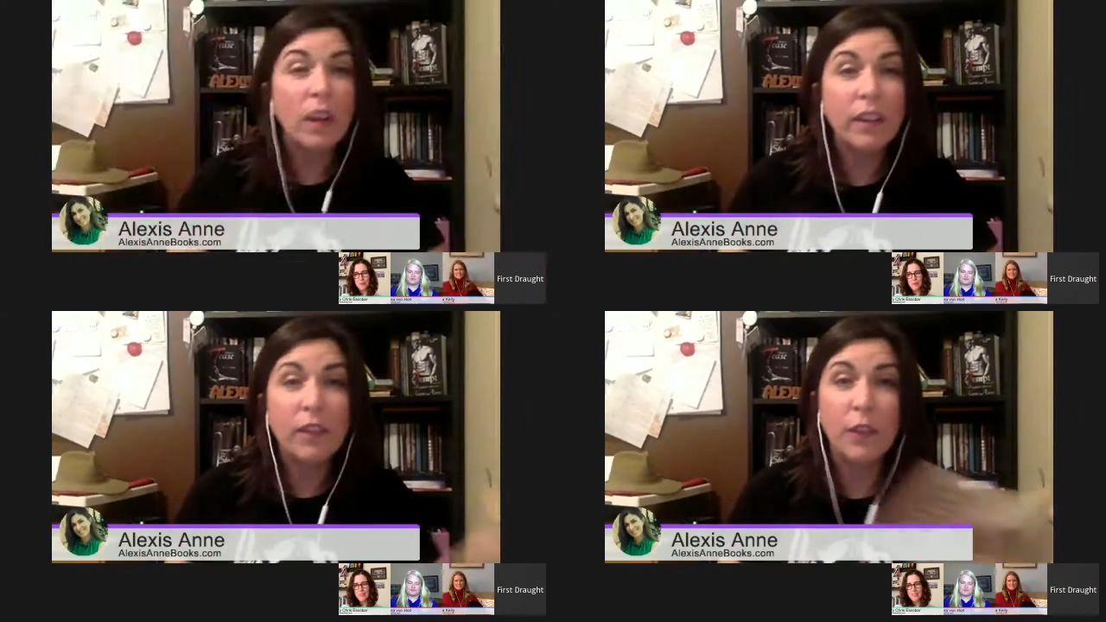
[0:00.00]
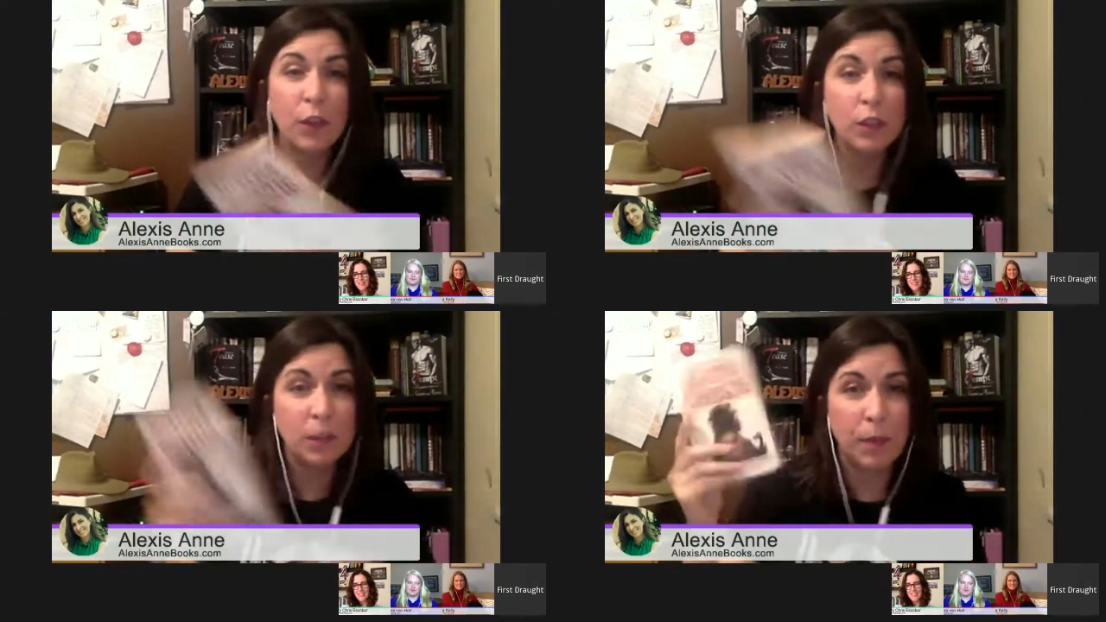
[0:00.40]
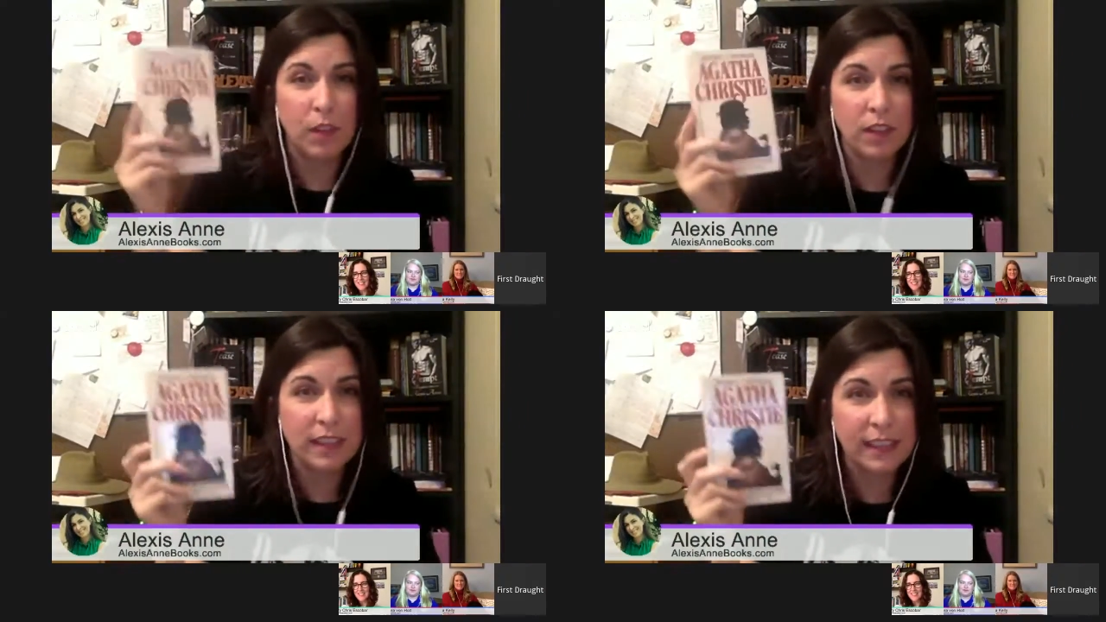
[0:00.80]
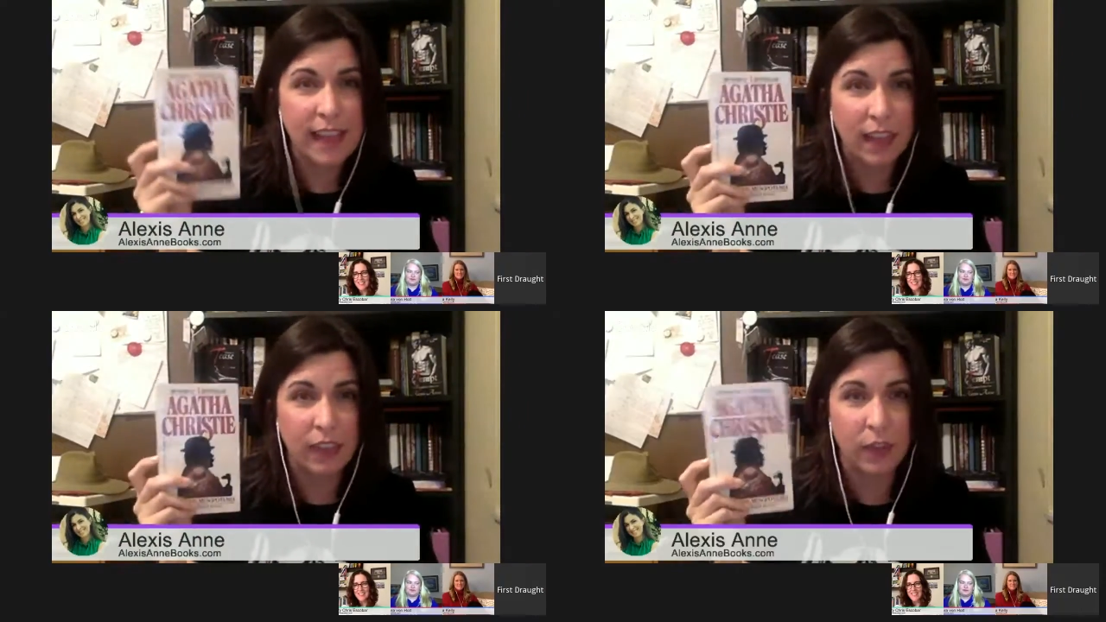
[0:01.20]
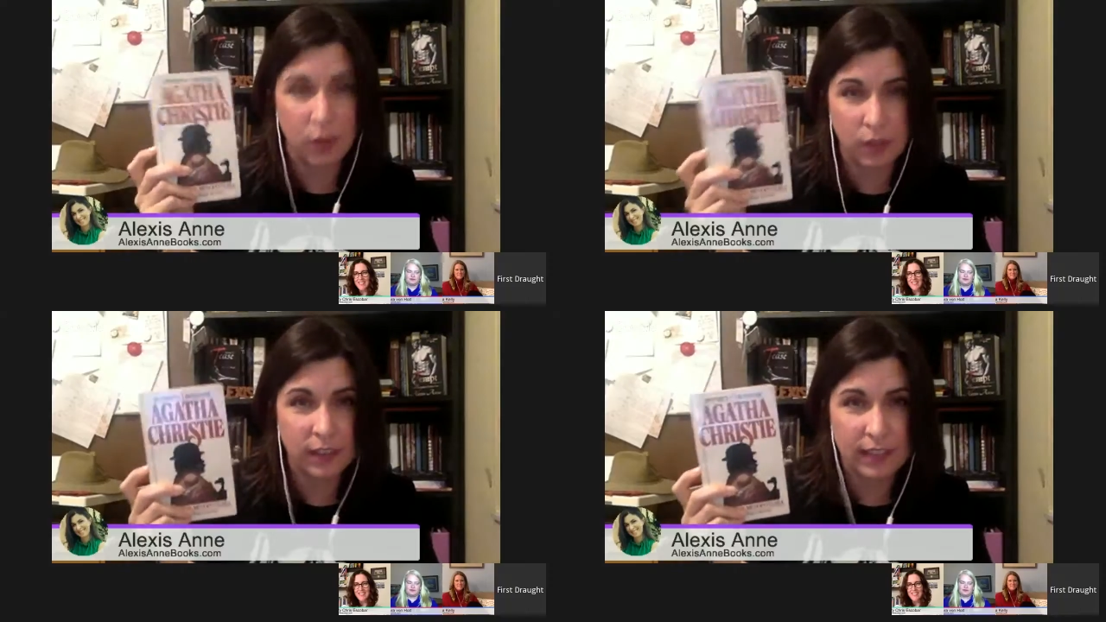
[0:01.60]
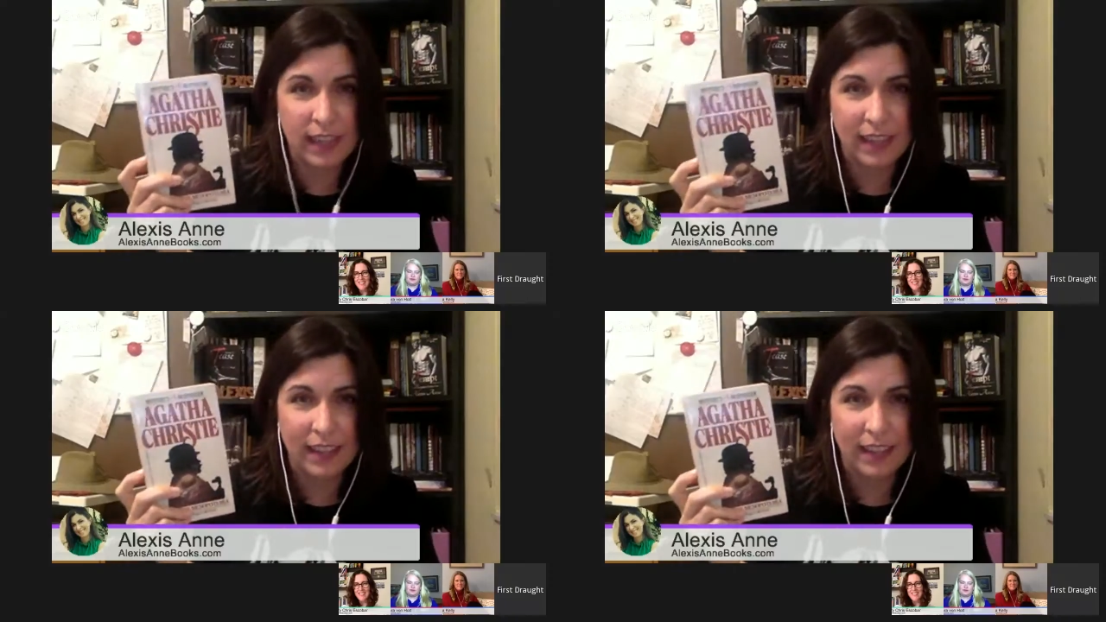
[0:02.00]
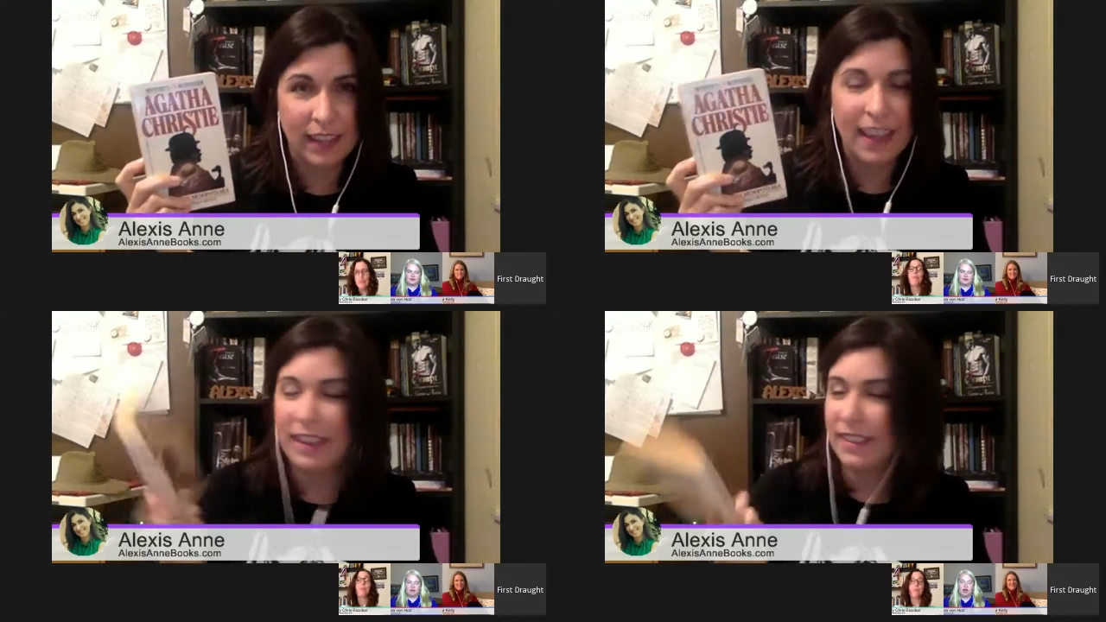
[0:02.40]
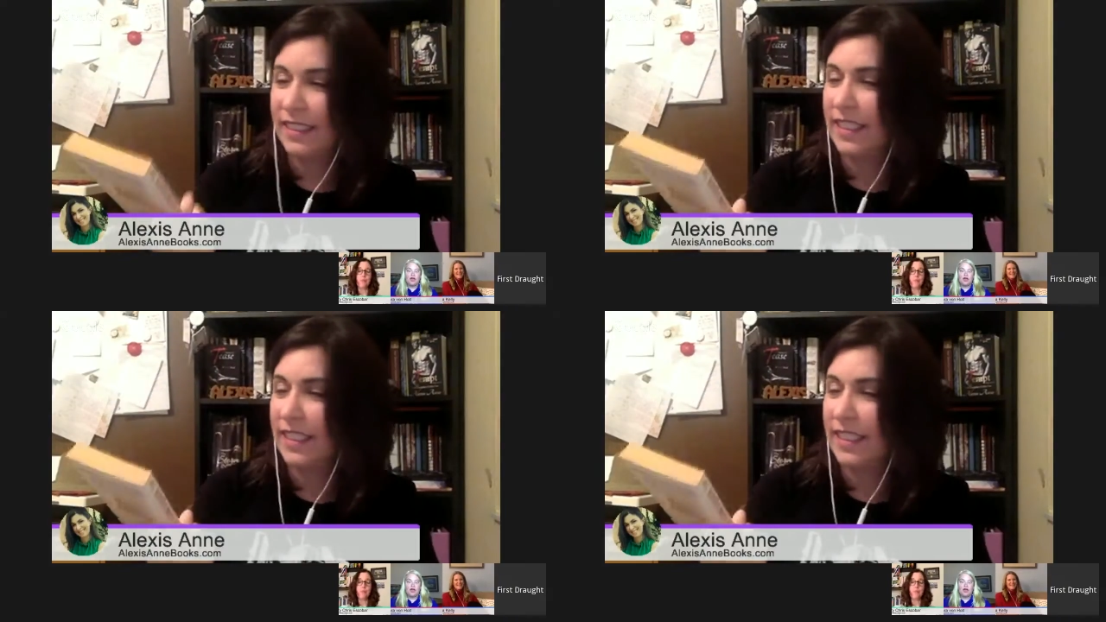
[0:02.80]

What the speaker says: the first books is Agatha Christie. And